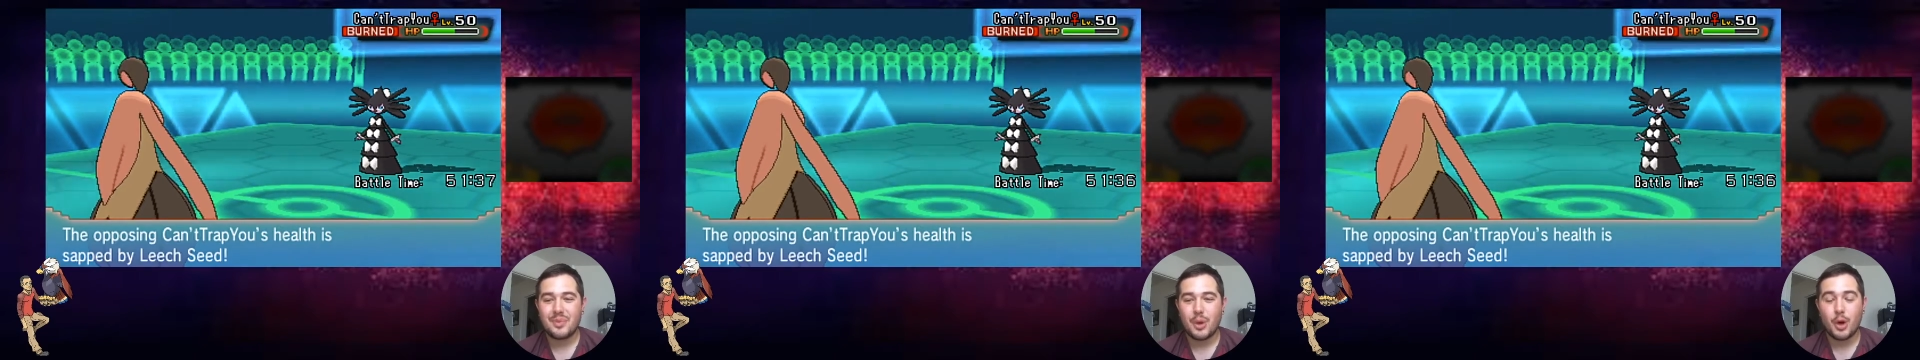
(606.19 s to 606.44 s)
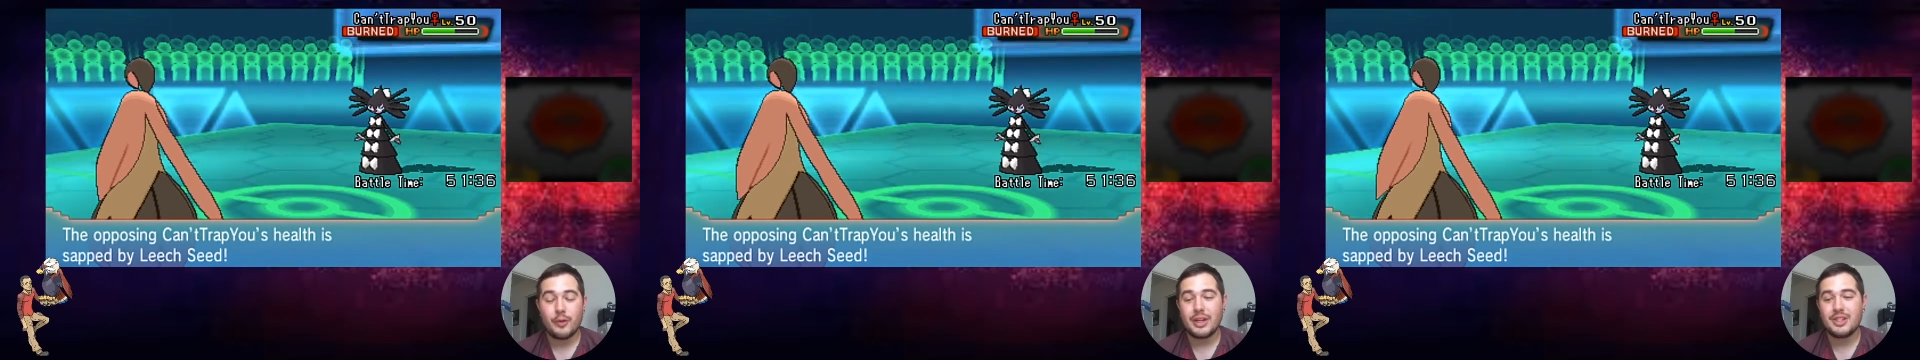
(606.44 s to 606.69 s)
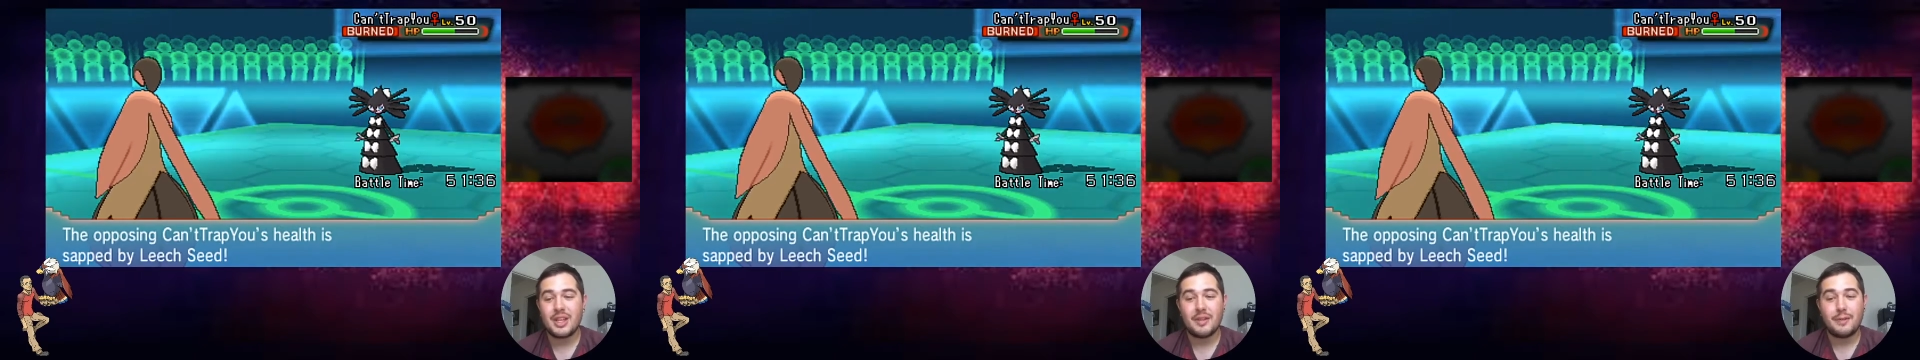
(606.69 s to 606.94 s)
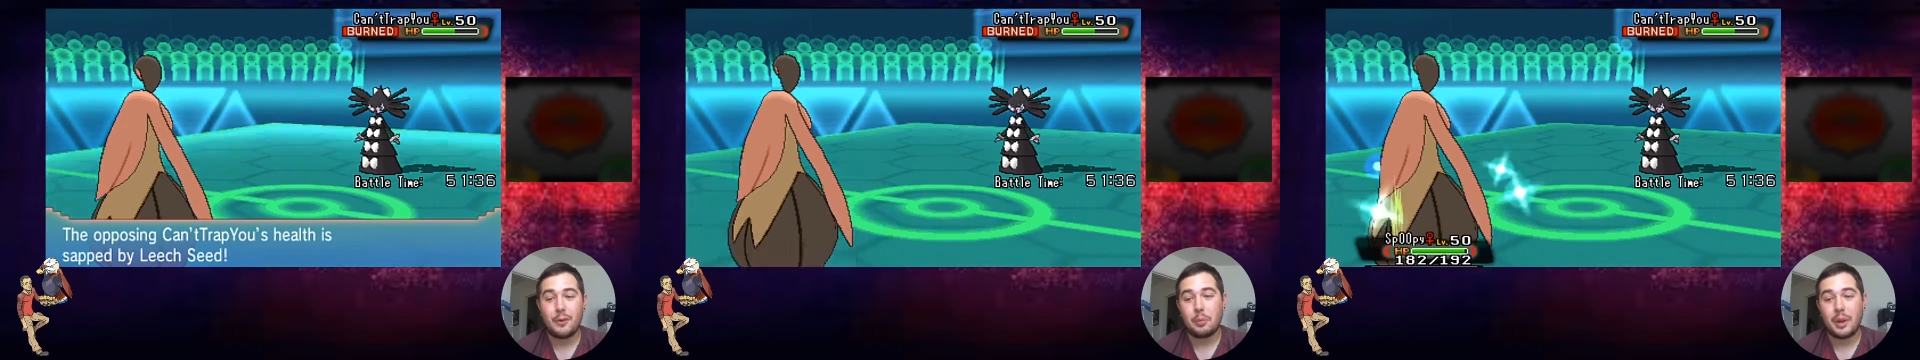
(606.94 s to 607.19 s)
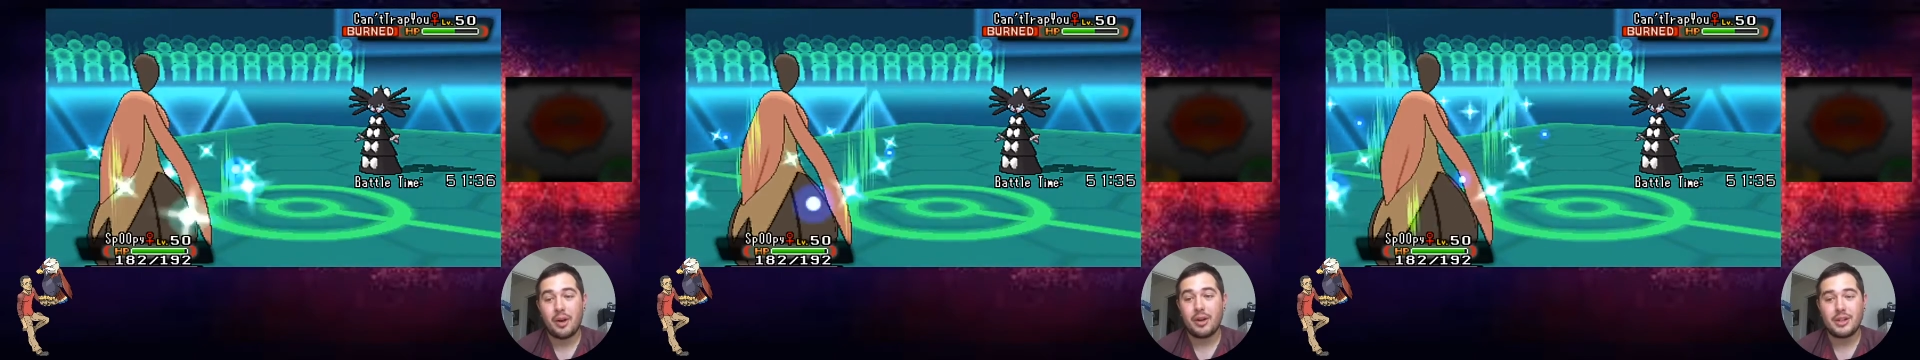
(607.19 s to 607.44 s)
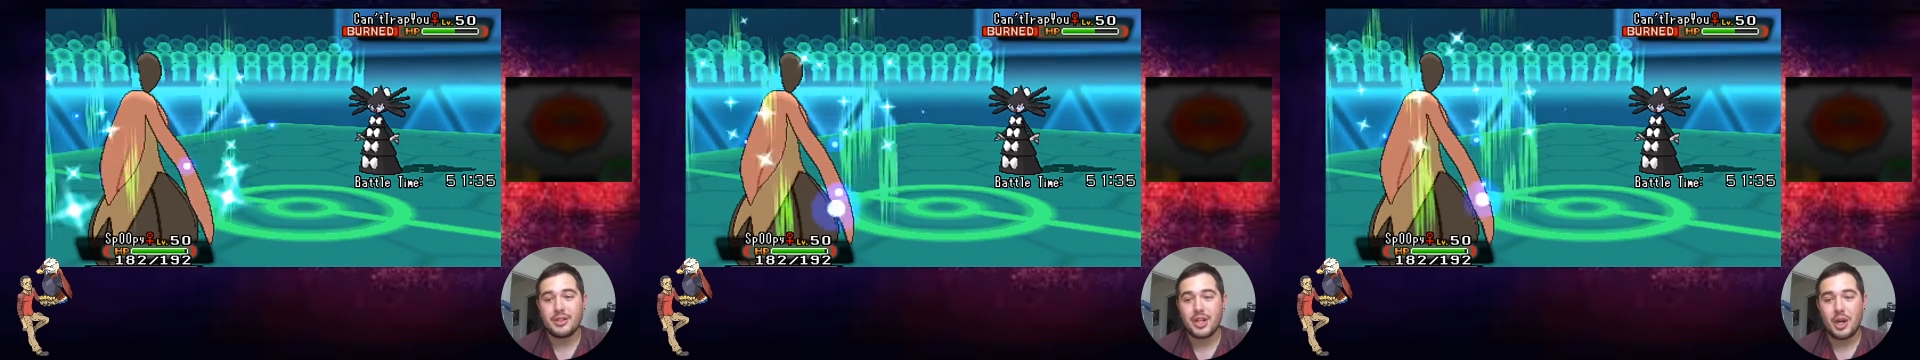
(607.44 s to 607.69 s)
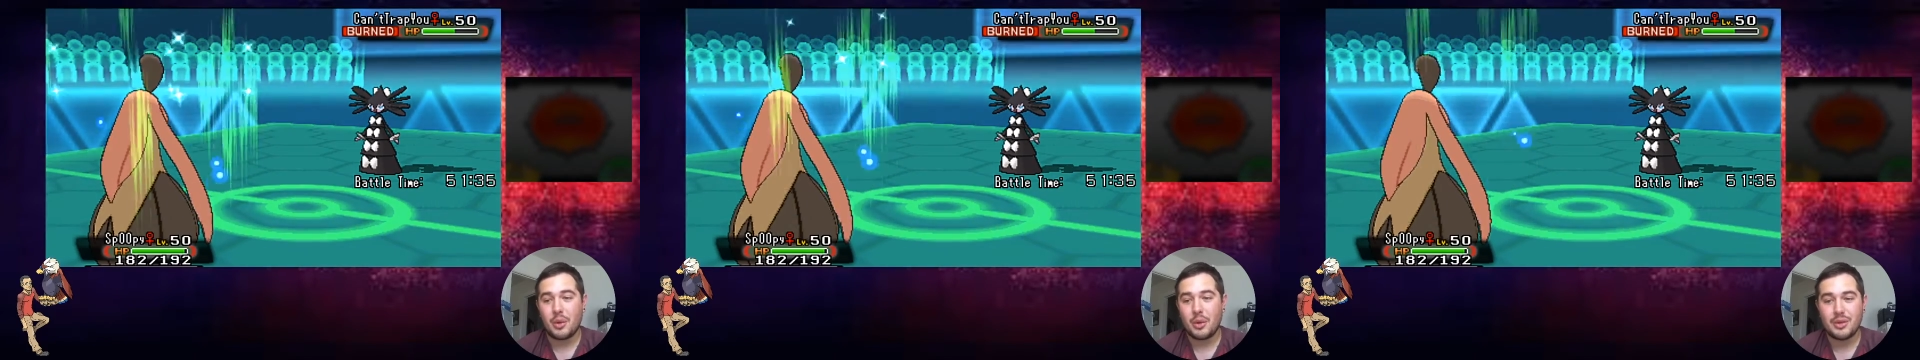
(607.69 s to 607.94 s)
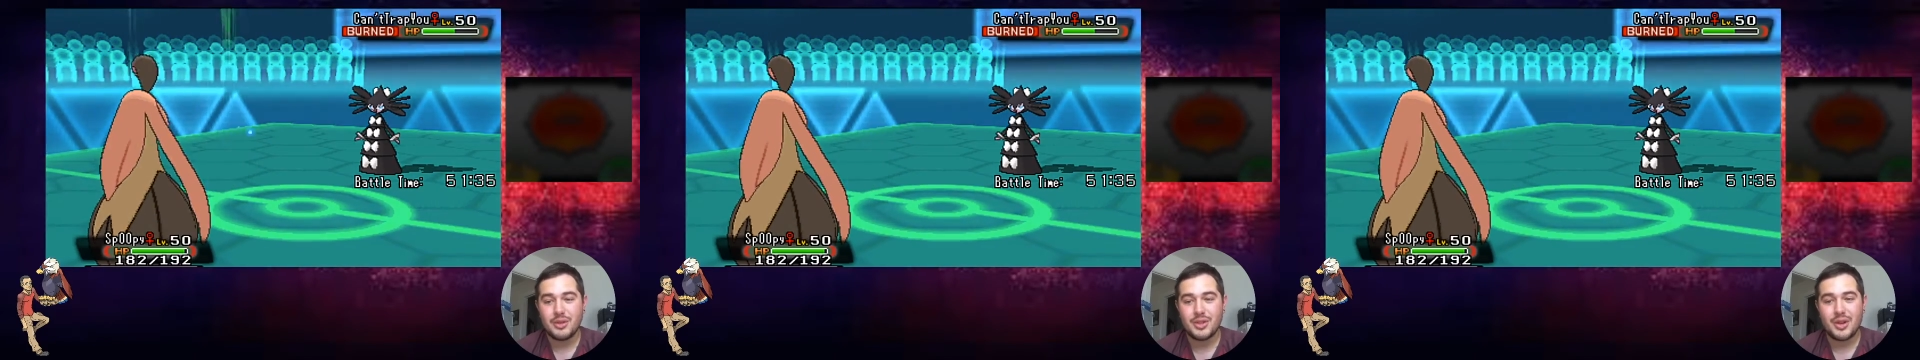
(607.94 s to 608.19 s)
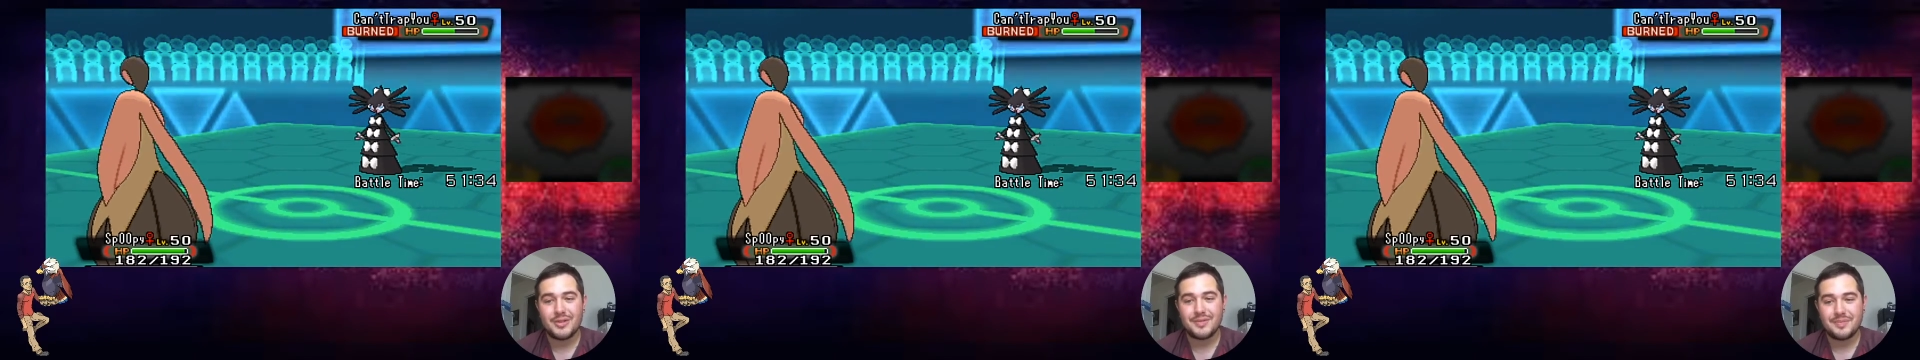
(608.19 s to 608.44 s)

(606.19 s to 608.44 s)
Or if I just get full parried in general, so.